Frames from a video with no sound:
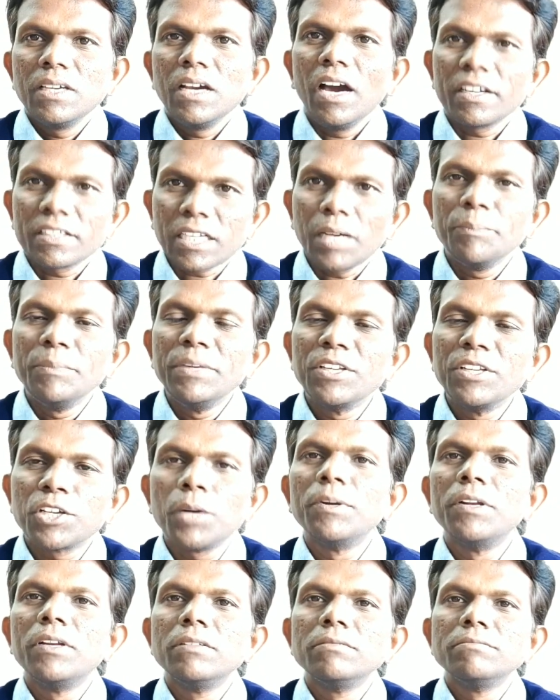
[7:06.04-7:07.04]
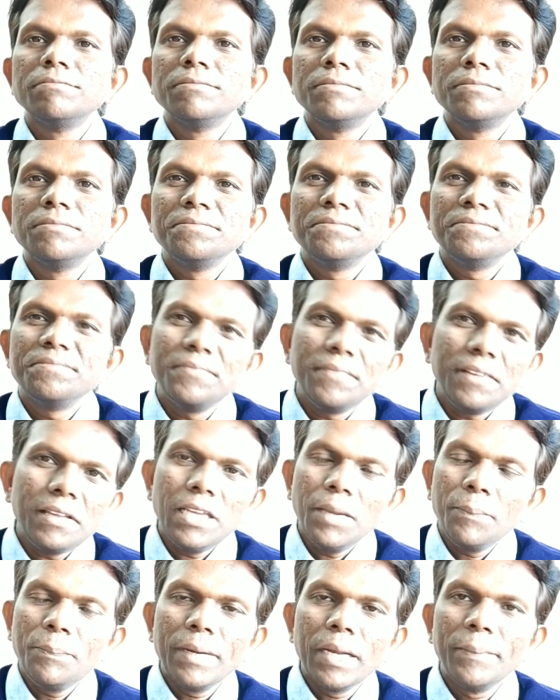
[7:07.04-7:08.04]
are communicable,
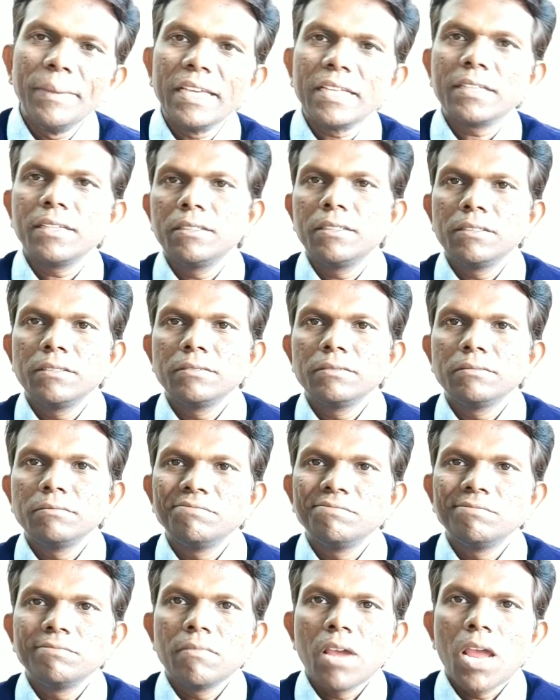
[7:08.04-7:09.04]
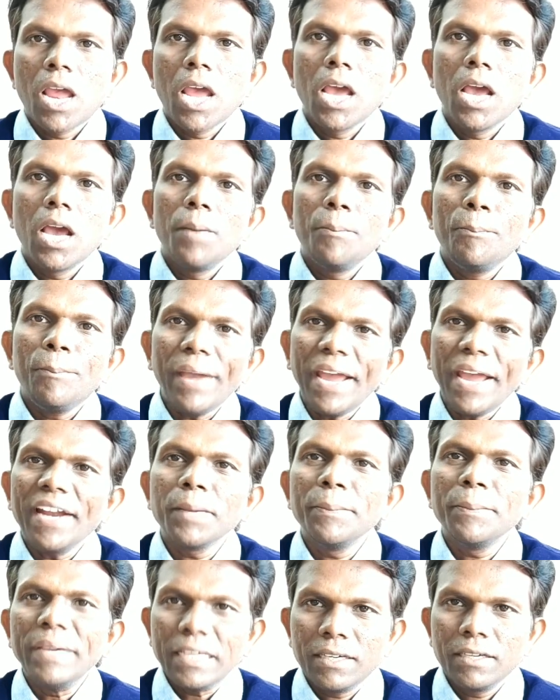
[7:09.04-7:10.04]
epidemic,
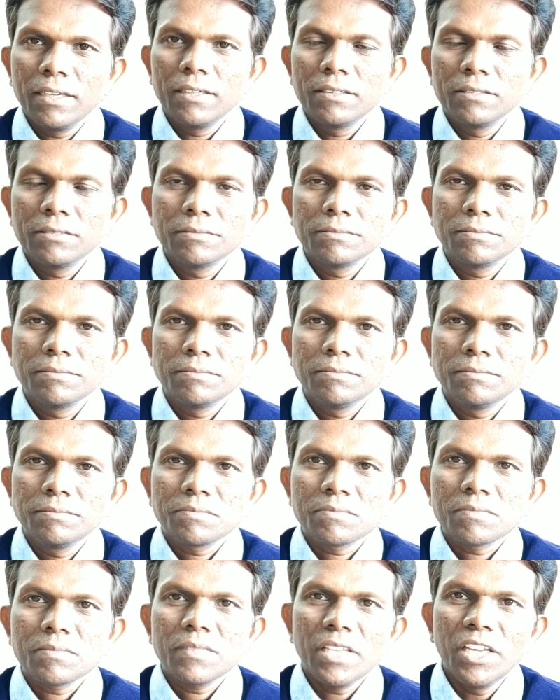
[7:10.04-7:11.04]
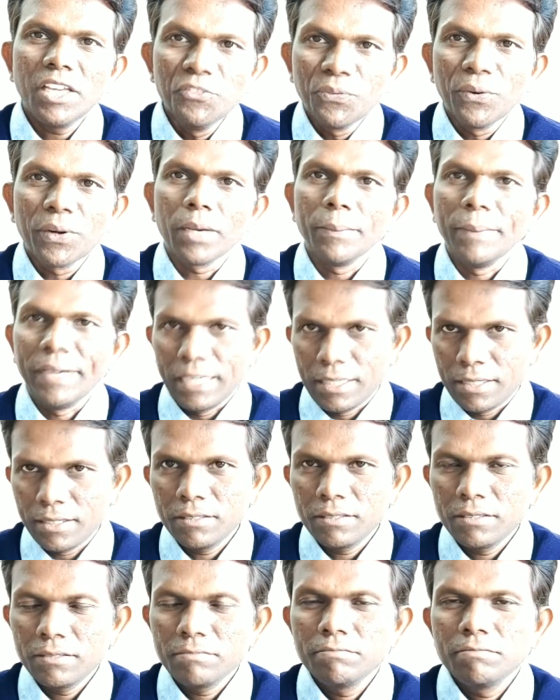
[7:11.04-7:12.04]
pandemic, infodemic.
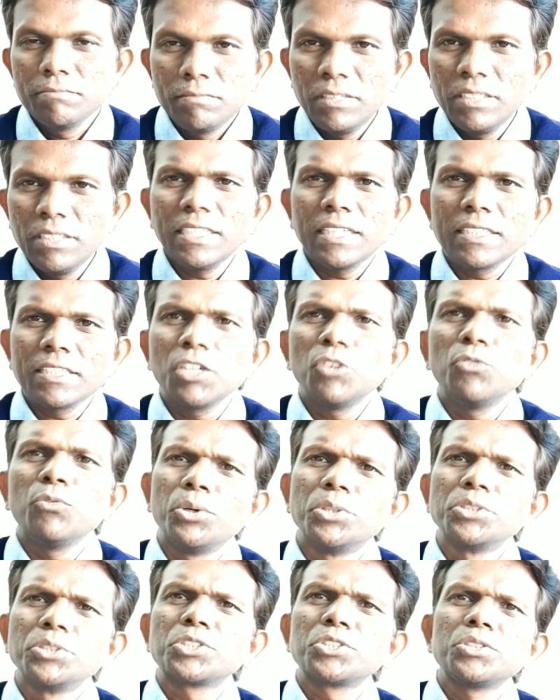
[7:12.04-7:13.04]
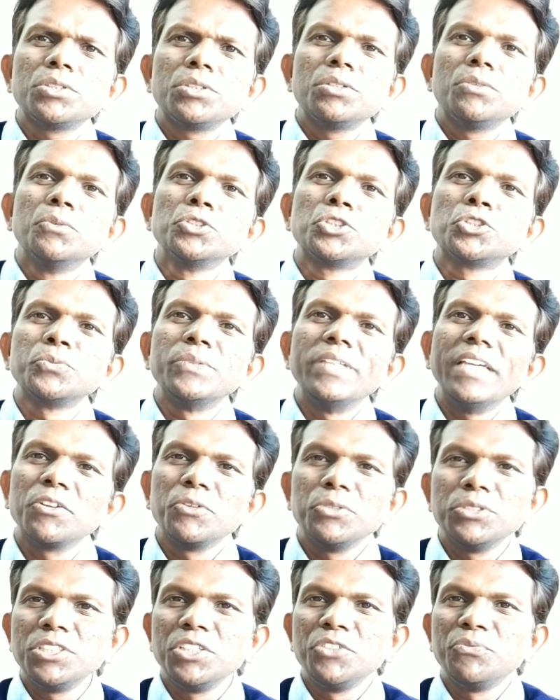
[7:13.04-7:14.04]
These are the words which we
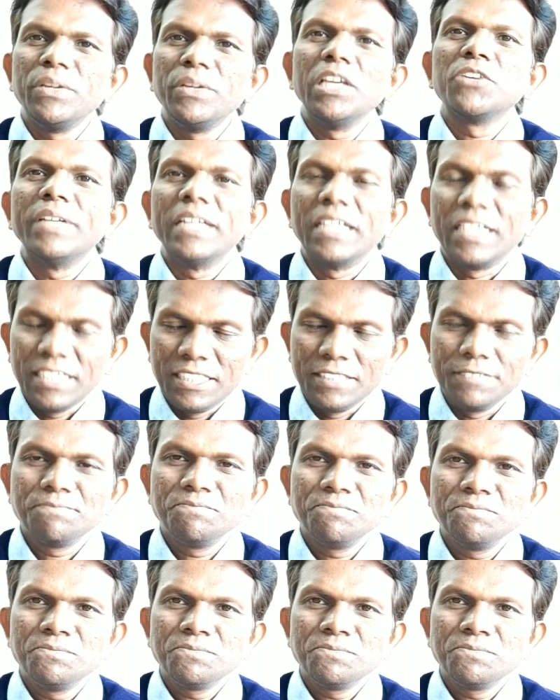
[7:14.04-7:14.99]
are using frequently.